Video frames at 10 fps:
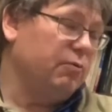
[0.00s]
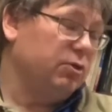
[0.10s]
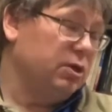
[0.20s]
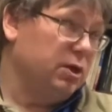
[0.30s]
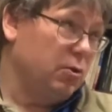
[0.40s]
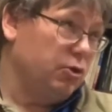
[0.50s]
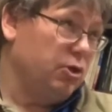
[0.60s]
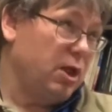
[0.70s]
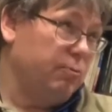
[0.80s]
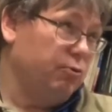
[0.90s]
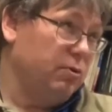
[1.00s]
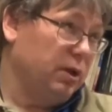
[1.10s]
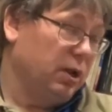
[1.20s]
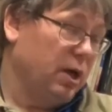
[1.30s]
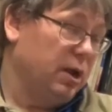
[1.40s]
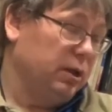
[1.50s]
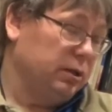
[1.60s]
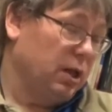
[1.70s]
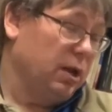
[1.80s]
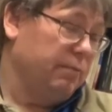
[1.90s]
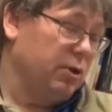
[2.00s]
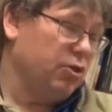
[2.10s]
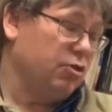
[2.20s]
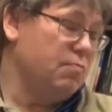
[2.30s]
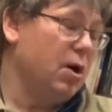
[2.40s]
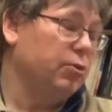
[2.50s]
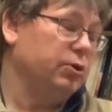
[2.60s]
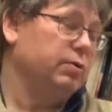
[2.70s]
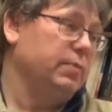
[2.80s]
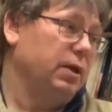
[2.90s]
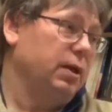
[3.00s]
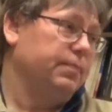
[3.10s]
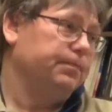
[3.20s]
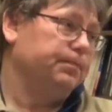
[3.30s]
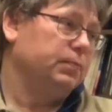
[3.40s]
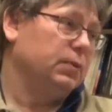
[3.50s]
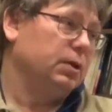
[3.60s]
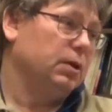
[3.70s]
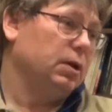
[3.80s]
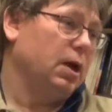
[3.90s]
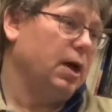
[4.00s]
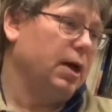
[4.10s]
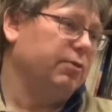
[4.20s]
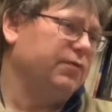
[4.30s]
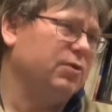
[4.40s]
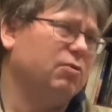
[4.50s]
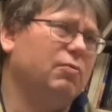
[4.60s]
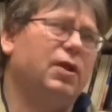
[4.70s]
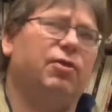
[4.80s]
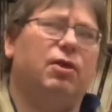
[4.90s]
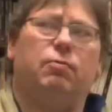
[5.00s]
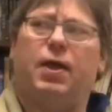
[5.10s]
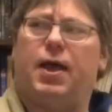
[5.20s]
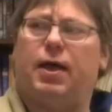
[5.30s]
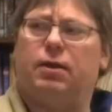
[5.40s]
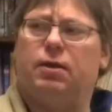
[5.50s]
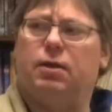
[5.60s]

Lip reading: negotiated on a much smaller committee. The first one, I think we had